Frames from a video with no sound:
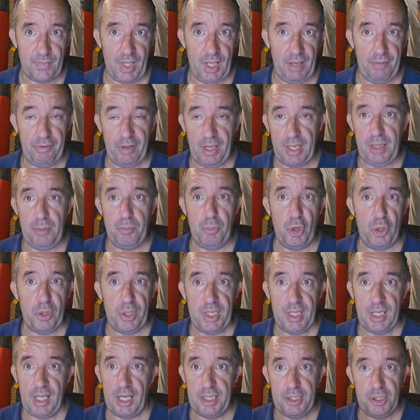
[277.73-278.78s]
If
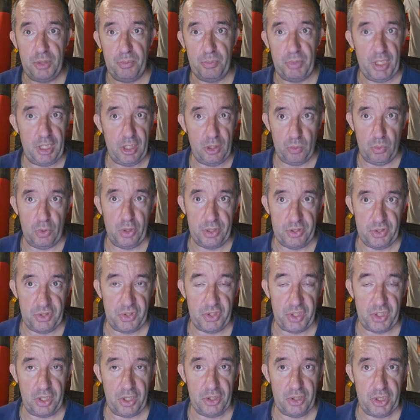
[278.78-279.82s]
anybody, they should be the ones
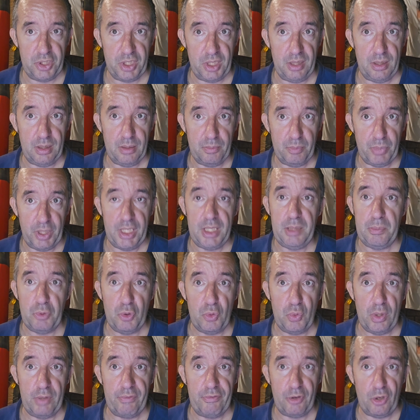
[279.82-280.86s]
searching
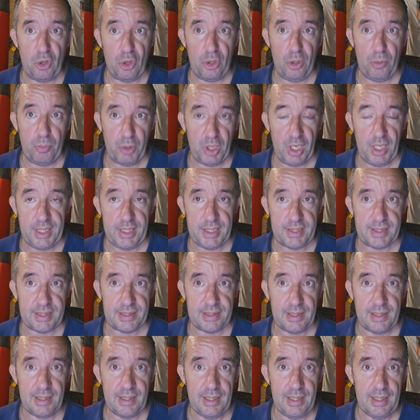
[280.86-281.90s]
people, if not the police.
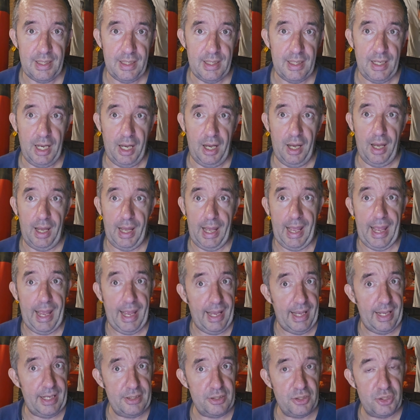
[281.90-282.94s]

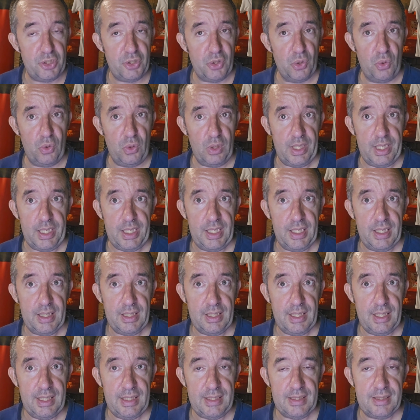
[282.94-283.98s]
And surely,
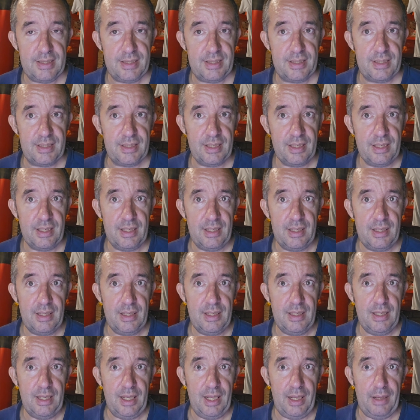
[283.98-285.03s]
it's
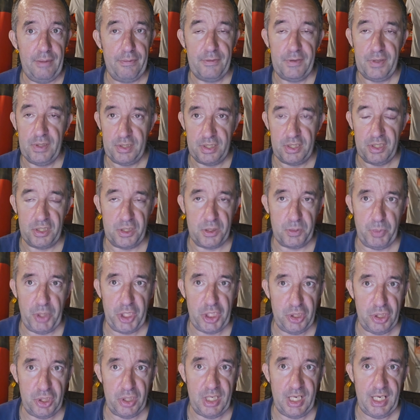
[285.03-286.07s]
if the
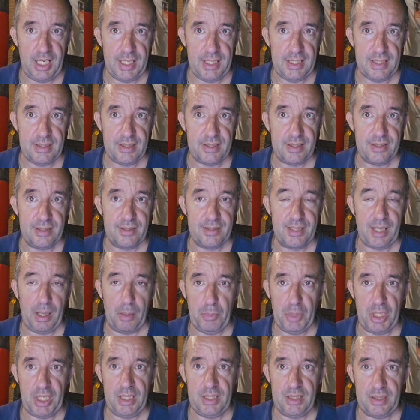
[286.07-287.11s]
suspicion is that
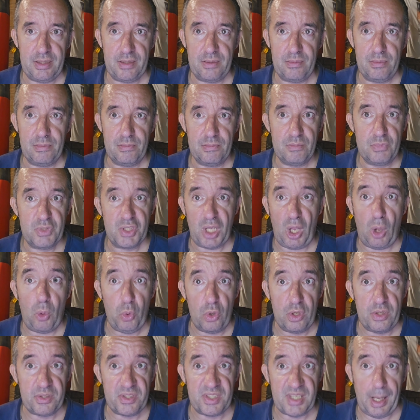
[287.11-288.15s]
somebody's
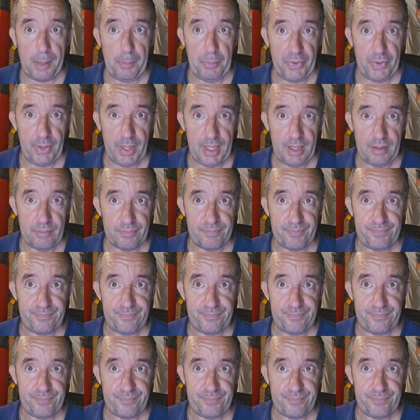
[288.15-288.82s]
stolen something,